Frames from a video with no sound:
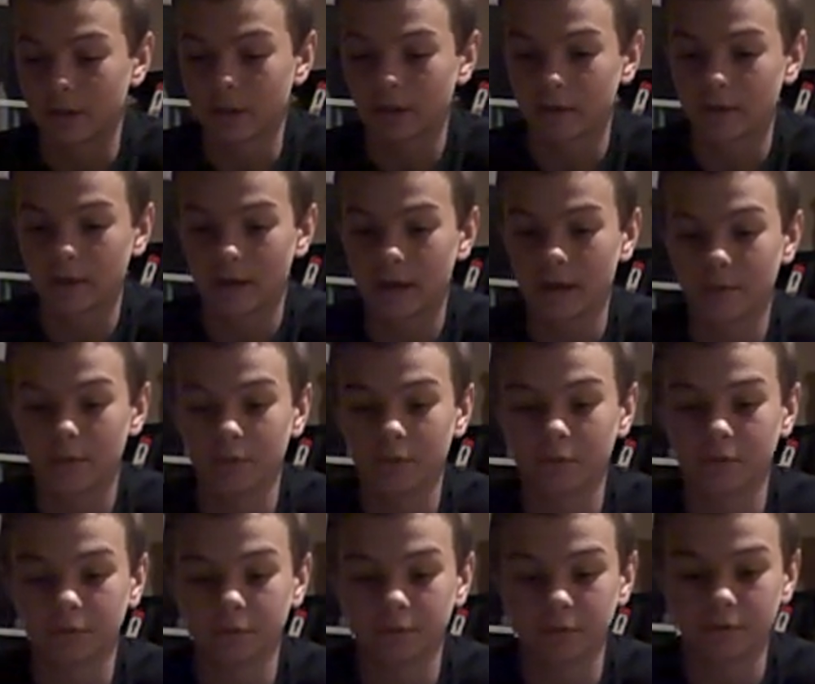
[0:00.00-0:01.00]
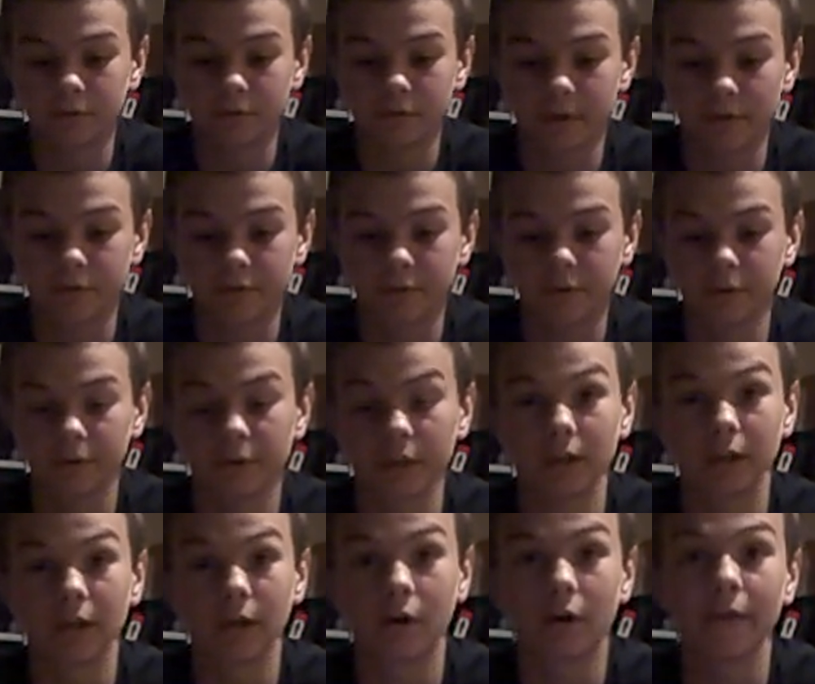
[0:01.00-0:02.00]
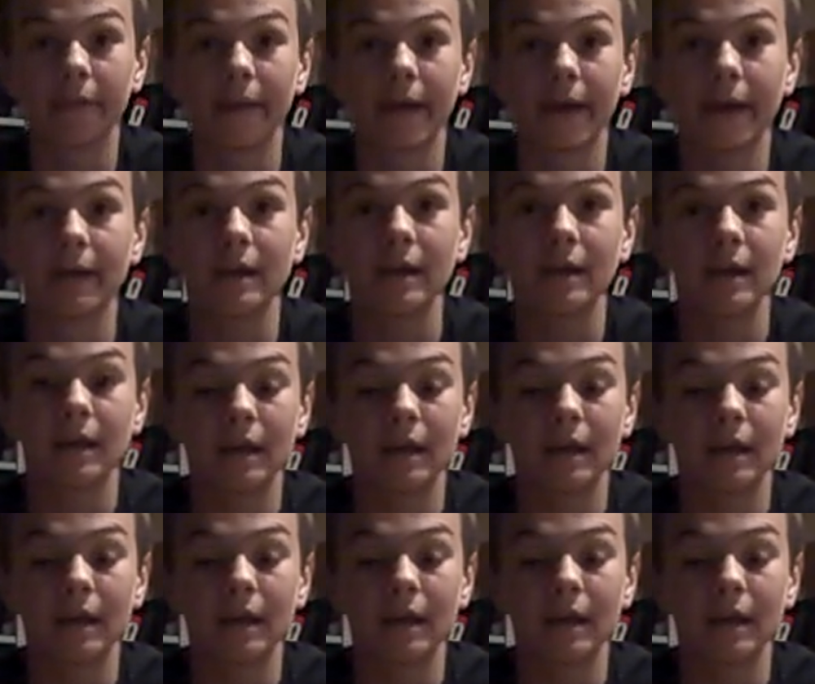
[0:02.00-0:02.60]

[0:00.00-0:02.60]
and I will definitely get on that